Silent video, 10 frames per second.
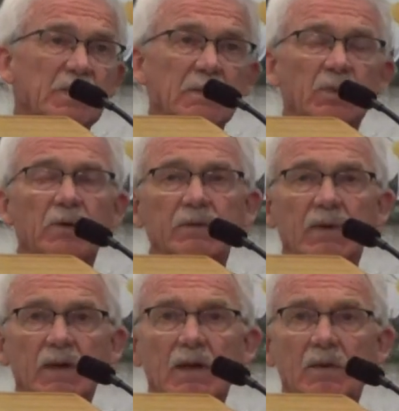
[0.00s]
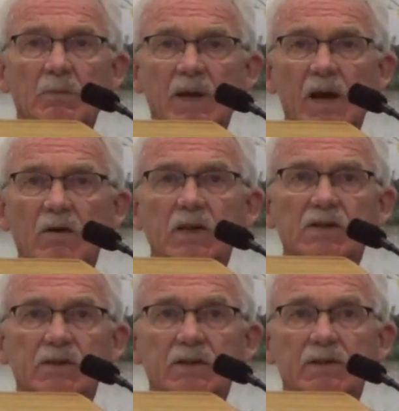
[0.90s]
people
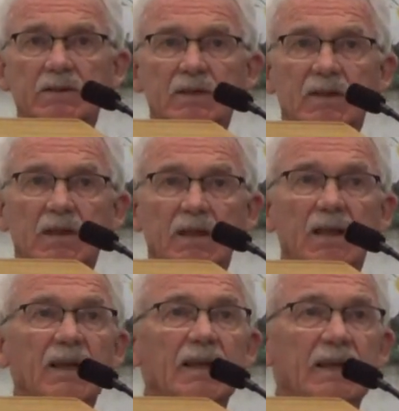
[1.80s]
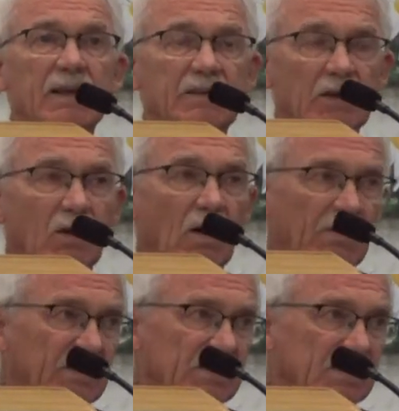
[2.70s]
perished in their
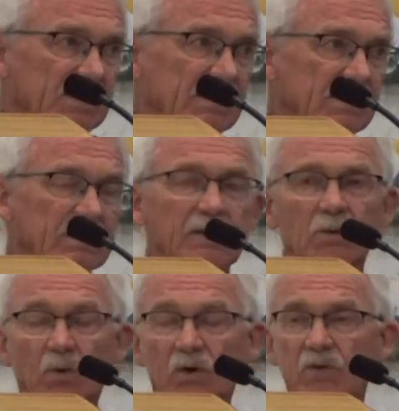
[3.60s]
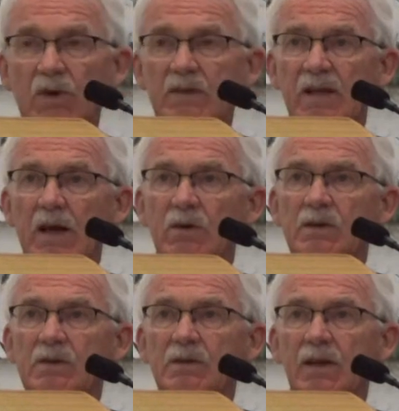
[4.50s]
offices, in the World Trade
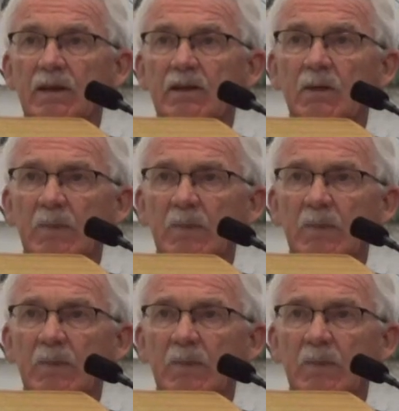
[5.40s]
Towers and in the